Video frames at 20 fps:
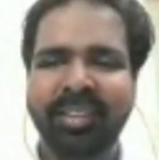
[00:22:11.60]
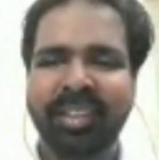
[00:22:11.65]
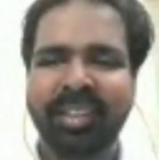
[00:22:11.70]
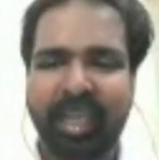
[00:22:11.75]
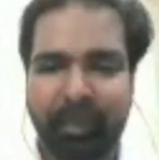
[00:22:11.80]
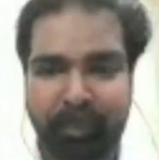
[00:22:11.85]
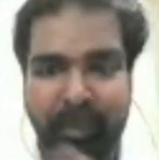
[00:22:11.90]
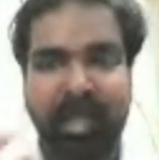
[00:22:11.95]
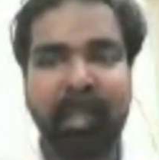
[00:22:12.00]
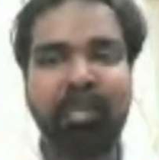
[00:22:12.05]

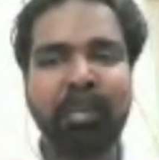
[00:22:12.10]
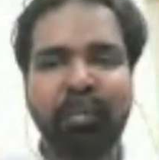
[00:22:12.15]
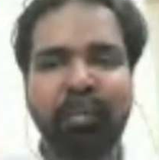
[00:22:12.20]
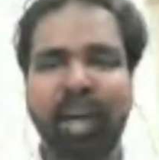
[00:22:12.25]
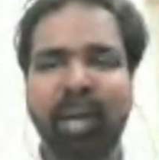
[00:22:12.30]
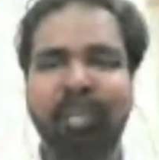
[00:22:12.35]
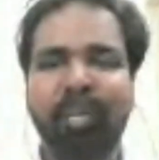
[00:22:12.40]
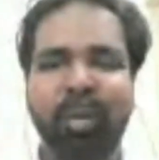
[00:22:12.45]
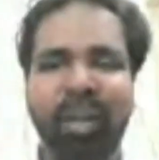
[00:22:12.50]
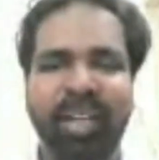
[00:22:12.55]
It becomes
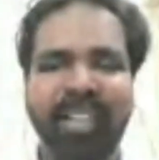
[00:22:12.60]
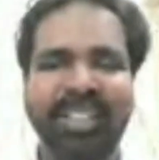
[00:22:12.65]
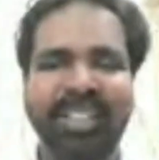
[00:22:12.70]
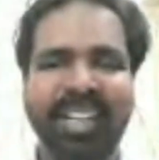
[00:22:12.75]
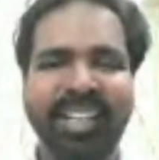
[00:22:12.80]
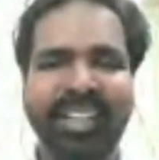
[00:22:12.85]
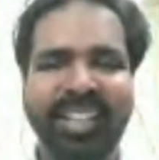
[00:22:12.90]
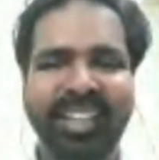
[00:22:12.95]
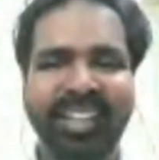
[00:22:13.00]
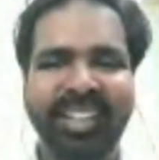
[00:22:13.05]
far more
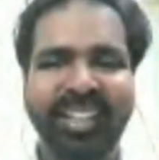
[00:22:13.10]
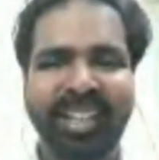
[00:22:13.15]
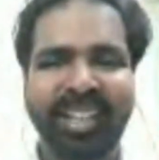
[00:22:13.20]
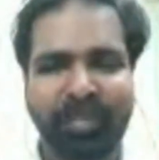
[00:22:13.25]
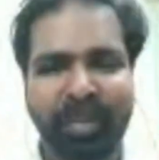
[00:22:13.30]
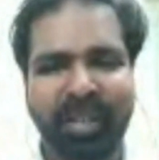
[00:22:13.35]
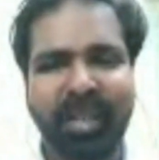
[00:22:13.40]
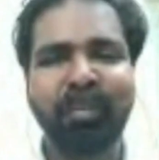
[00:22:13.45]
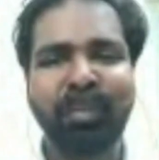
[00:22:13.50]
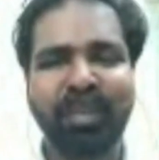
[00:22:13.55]
exciting. It
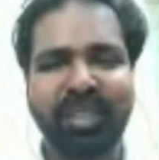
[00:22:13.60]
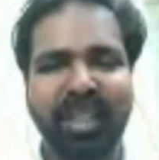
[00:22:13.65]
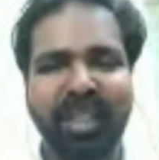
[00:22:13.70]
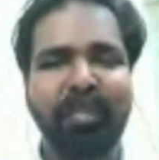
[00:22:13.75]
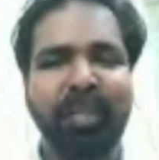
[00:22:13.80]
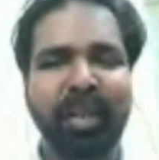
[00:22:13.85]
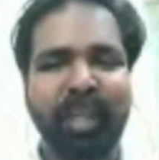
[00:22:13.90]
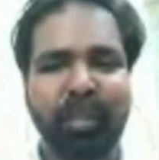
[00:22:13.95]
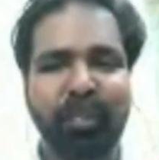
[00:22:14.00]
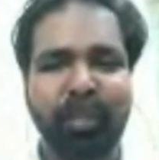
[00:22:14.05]
becomes a
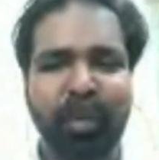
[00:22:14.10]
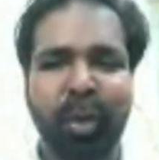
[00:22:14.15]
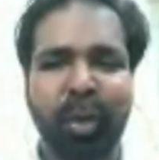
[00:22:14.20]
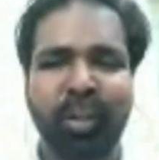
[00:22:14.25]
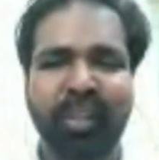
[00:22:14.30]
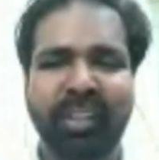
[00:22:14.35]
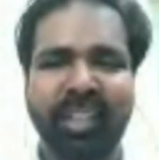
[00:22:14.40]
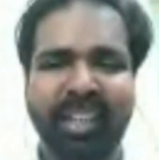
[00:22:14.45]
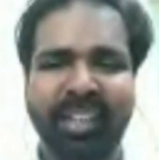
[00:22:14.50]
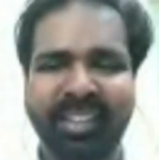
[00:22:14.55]
better
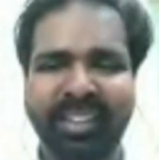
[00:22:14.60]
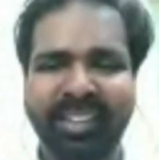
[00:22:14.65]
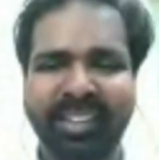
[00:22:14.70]
plot then.